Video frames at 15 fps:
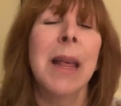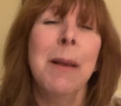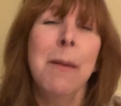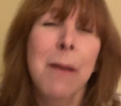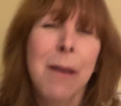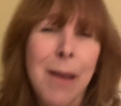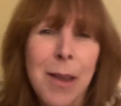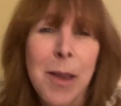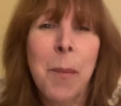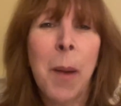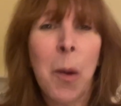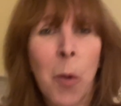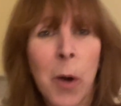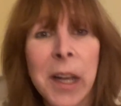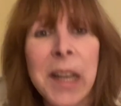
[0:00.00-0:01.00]
you
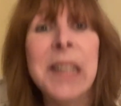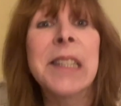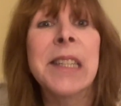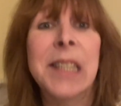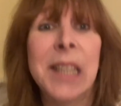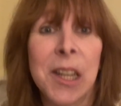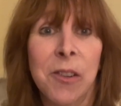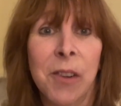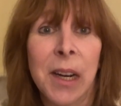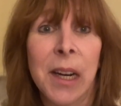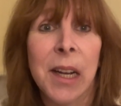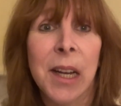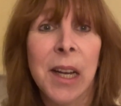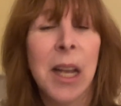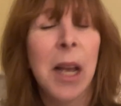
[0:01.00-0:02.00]
might want to consider it.
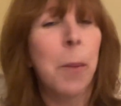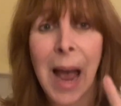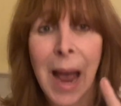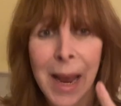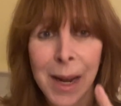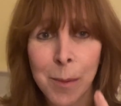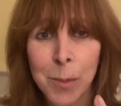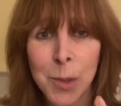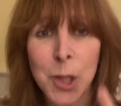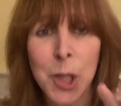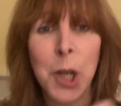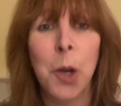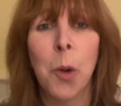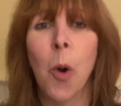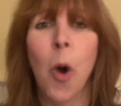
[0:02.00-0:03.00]
Item
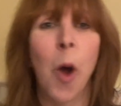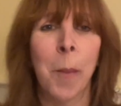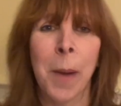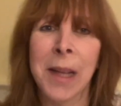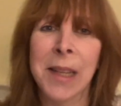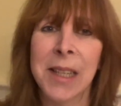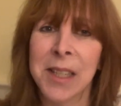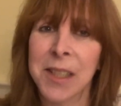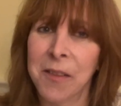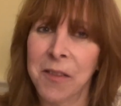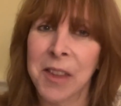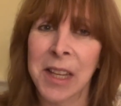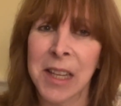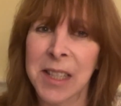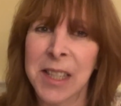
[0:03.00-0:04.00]
2 on my list of
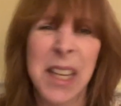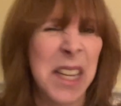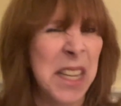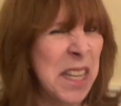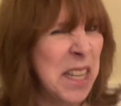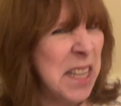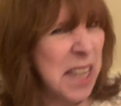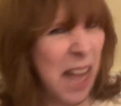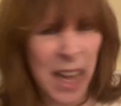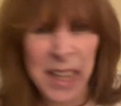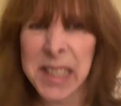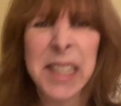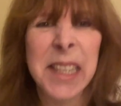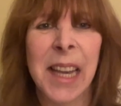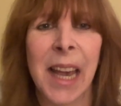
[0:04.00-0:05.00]
things
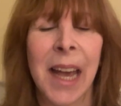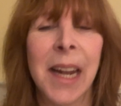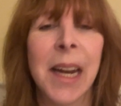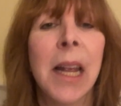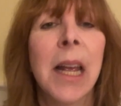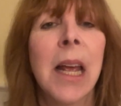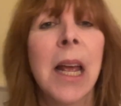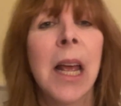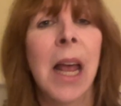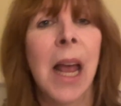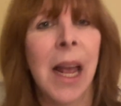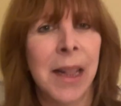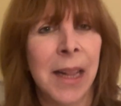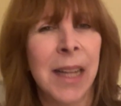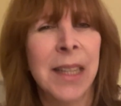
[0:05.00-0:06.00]
not to get,
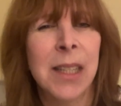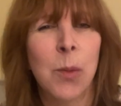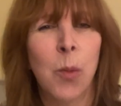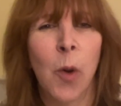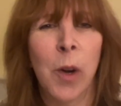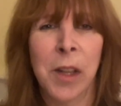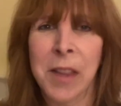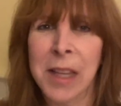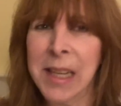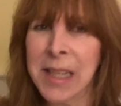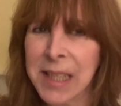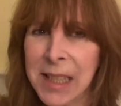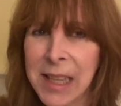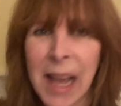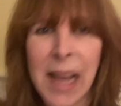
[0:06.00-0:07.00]
and that's one of
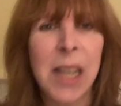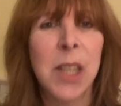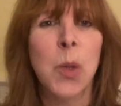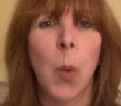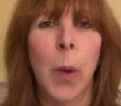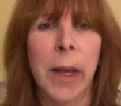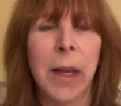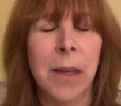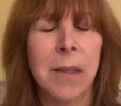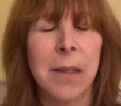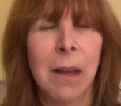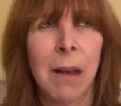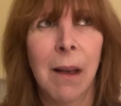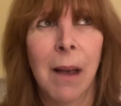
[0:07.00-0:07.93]
these leg swings.